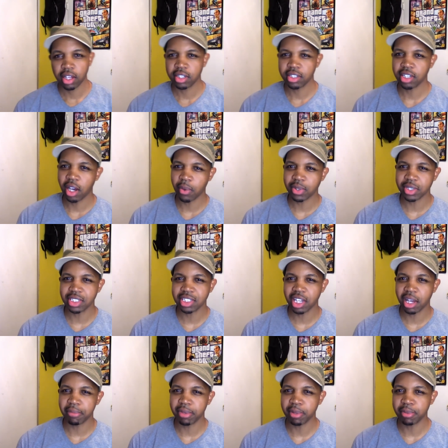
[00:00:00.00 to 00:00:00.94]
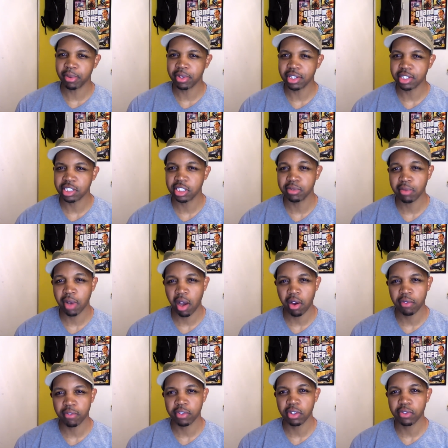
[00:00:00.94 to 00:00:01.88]
Yo, what's up, people? This is my
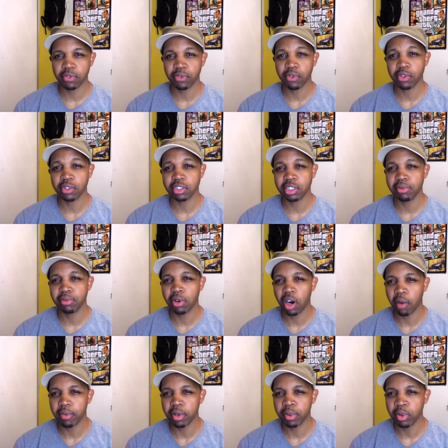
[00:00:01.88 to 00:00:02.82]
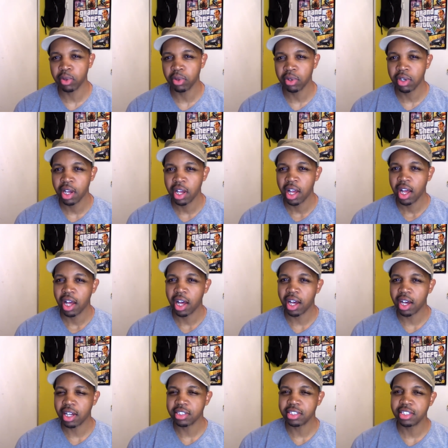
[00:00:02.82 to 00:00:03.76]
review for Tomorrow People,
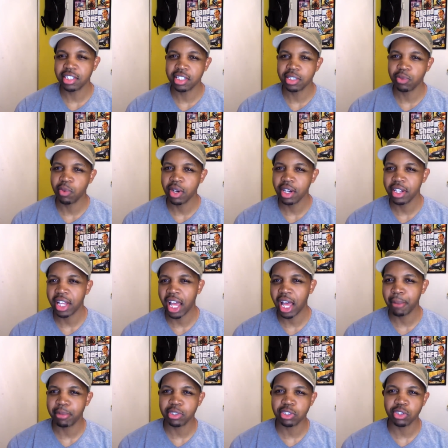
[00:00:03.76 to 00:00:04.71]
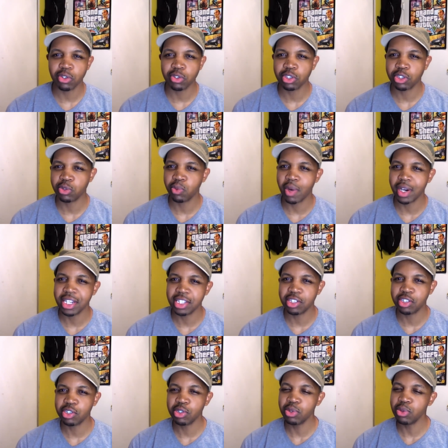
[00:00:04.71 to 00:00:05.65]
uh, season one, episode
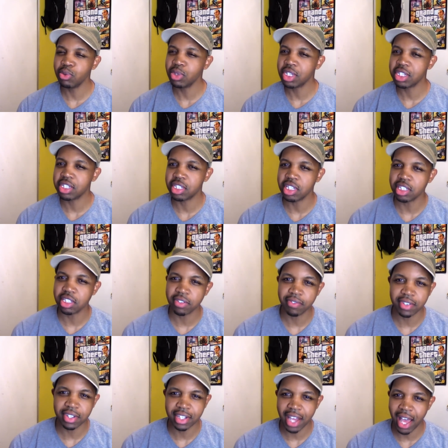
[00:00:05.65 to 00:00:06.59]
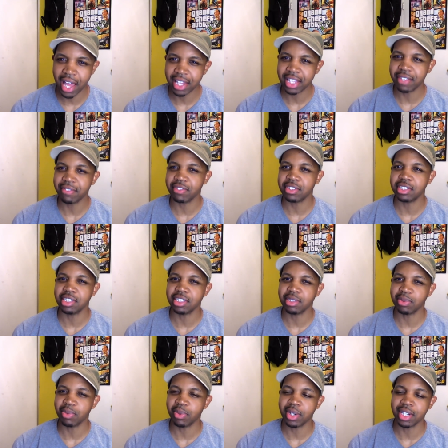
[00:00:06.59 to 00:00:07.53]
twenty-two, the season finale for
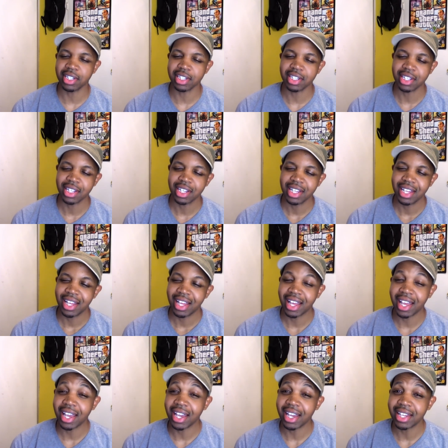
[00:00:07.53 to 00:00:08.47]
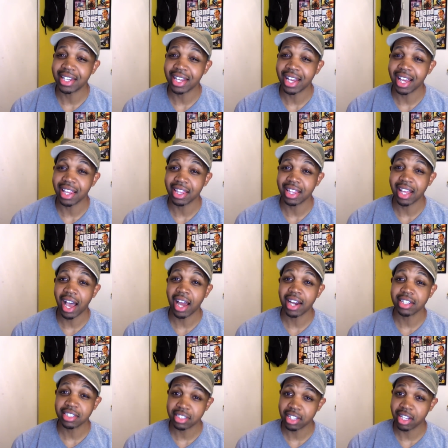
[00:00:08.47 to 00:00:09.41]
season one, and a lot
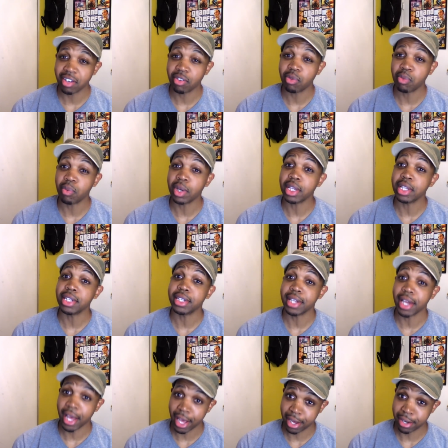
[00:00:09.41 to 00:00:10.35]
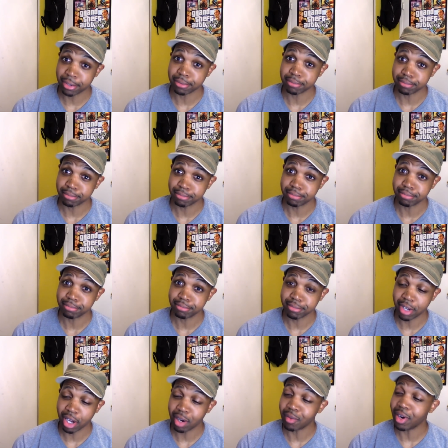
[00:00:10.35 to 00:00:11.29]
of stuff went down.
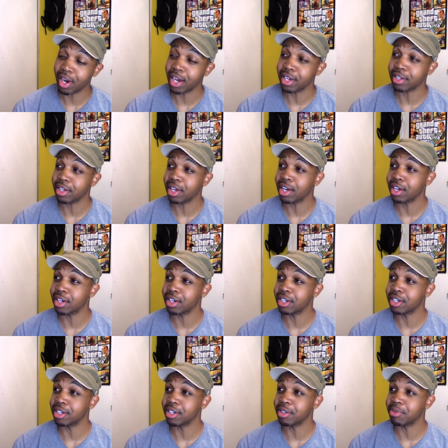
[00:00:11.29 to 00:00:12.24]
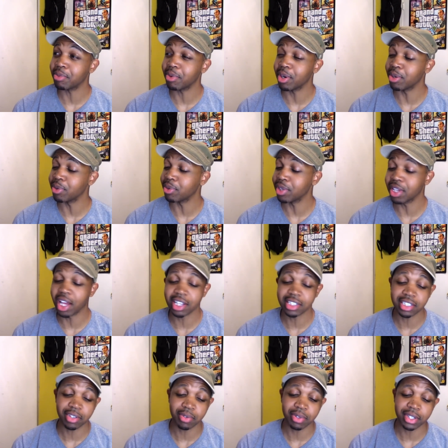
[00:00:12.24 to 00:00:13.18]
All right, uh, whoa, a lot of
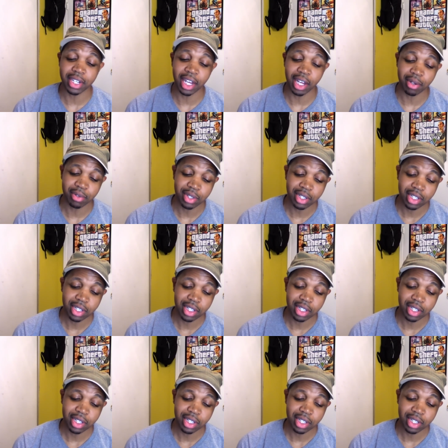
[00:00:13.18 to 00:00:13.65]
stuff went down.